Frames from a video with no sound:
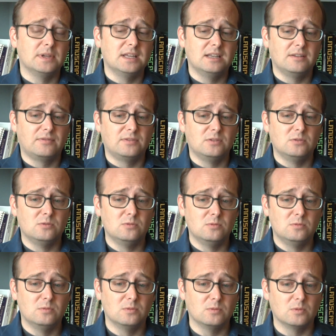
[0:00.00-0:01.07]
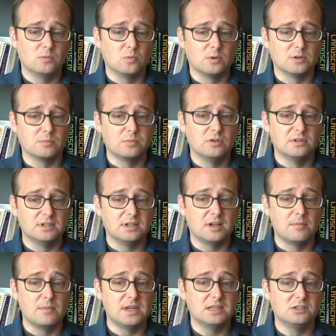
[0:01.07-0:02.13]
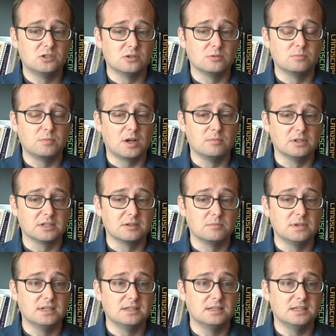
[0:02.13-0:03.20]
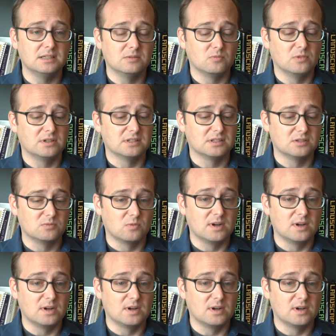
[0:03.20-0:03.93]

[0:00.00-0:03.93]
And if you were to put a major public amenity in what is